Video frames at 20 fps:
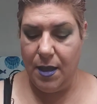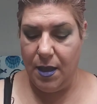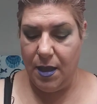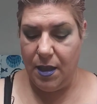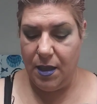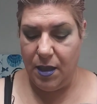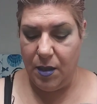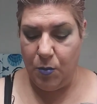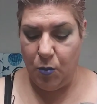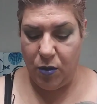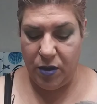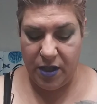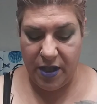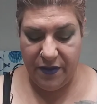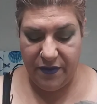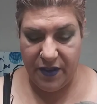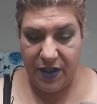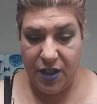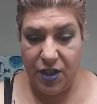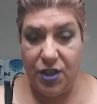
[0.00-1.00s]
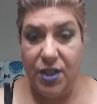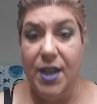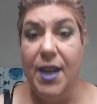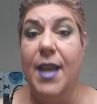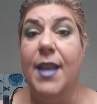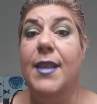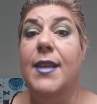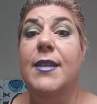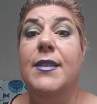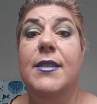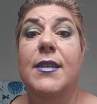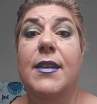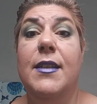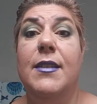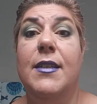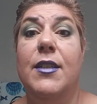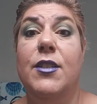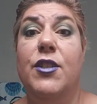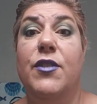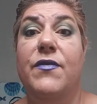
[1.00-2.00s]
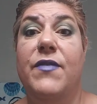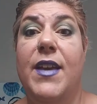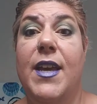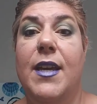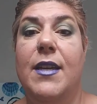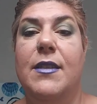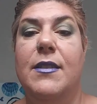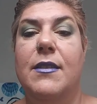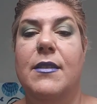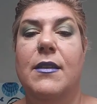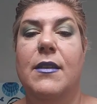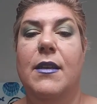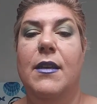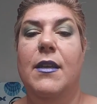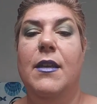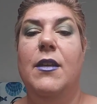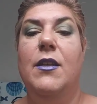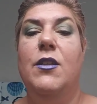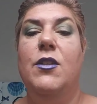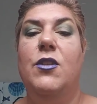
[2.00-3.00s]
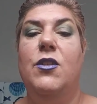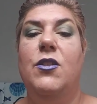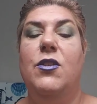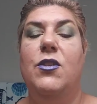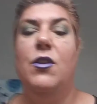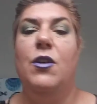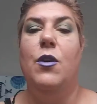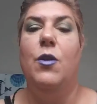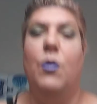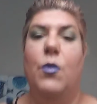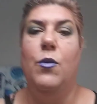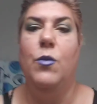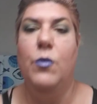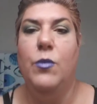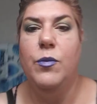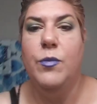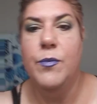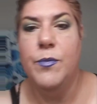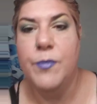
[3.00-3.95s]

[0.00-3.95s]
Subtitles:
A little more definition, and that's it. That's your face. So,